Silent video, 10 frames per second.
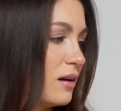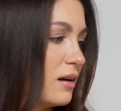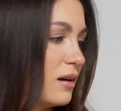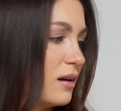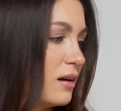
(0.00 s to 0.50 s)

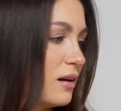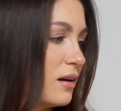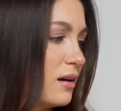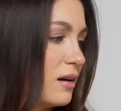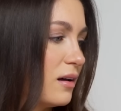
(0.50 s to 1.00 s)

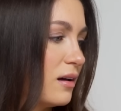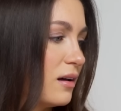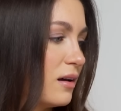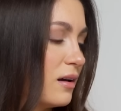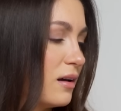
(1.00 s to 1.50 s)

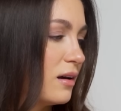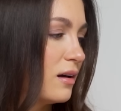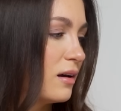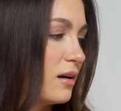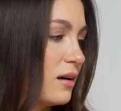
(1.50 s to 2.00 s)

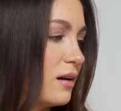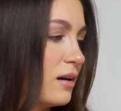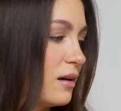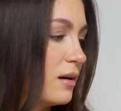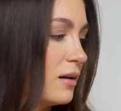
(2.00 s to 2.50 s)
No one is speaking in this clip.